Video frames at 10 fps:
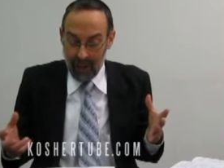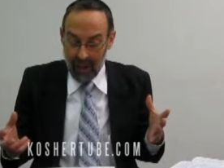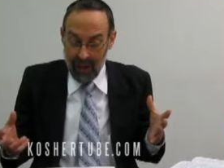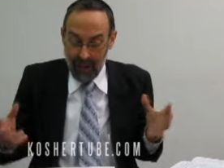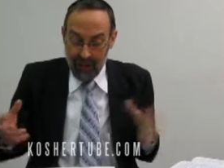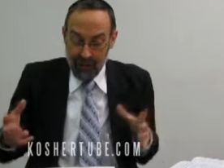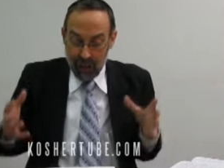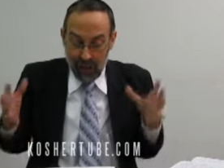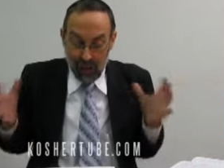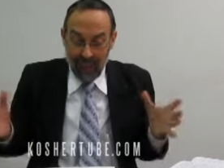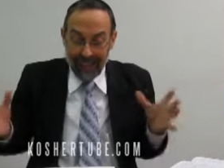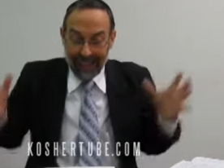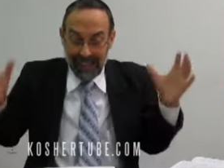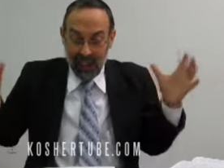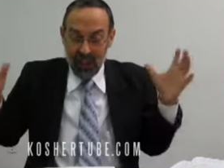and therefore shunning
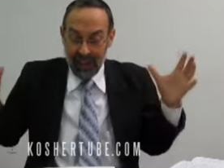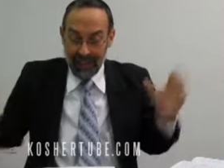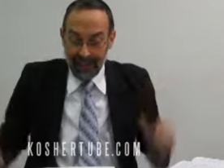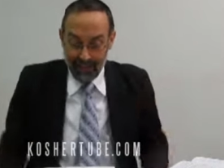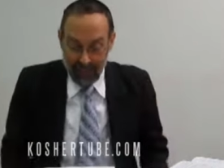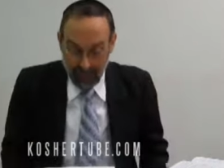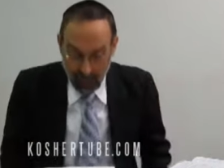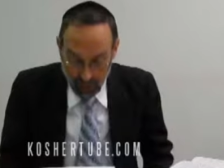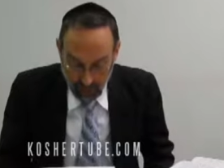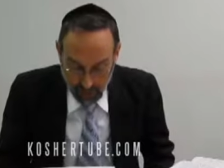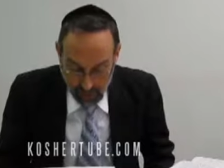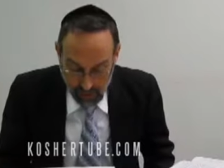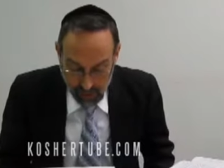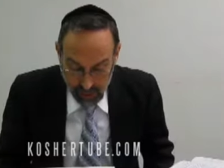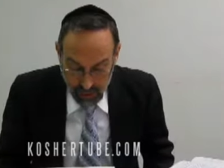this whole idea of the chalomos.
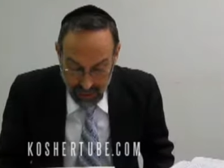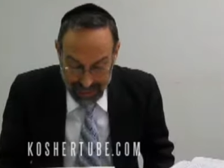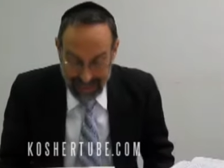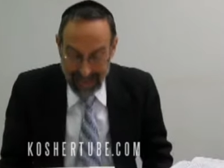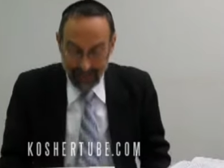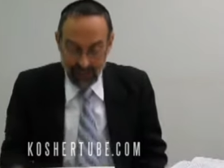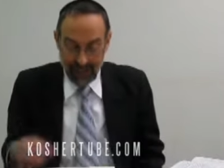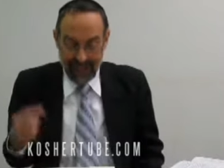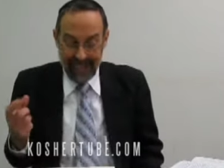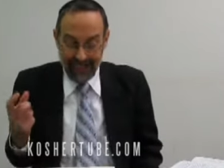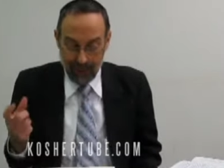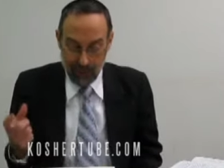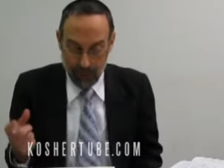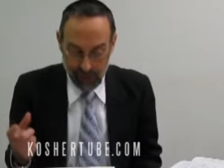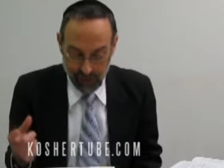And yet, look at the end of the
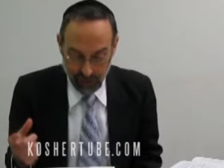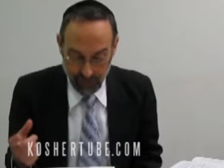puzzle.